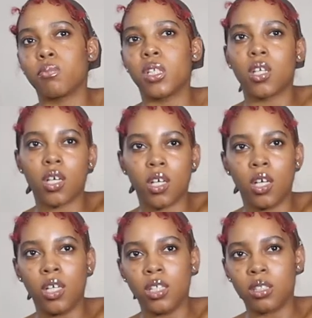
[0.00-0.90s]

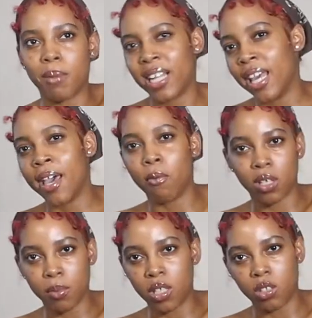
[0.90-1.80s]
because my dad
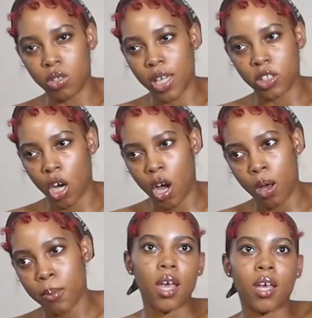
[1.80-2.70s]
wanted me to do that
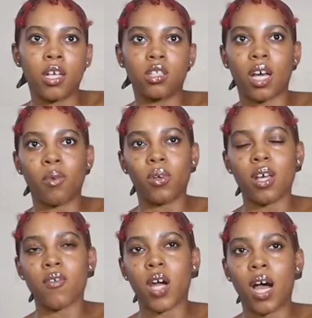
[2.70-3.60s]
job. And, like,
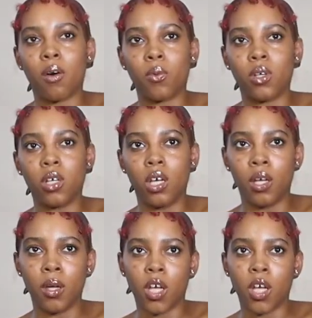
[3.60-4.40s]
whenever I would